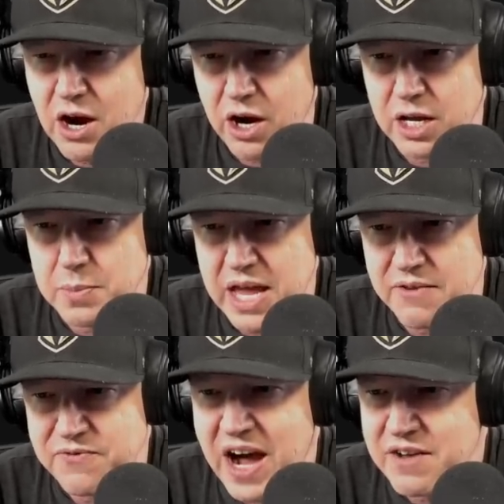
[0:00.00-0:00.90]
are going to be
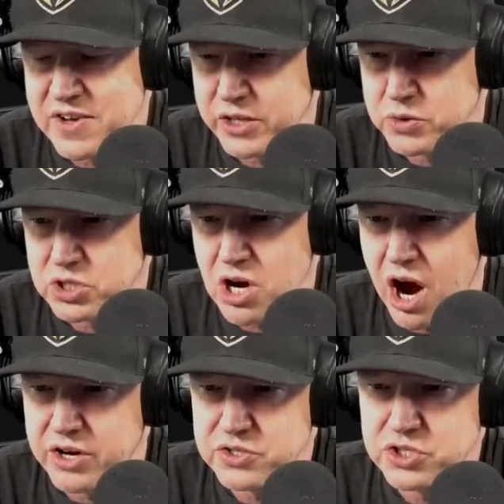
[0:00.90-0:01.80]
at five yellow
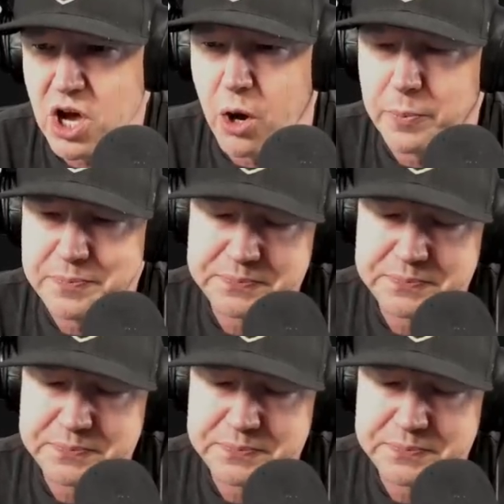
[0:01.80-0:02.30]
stars. So,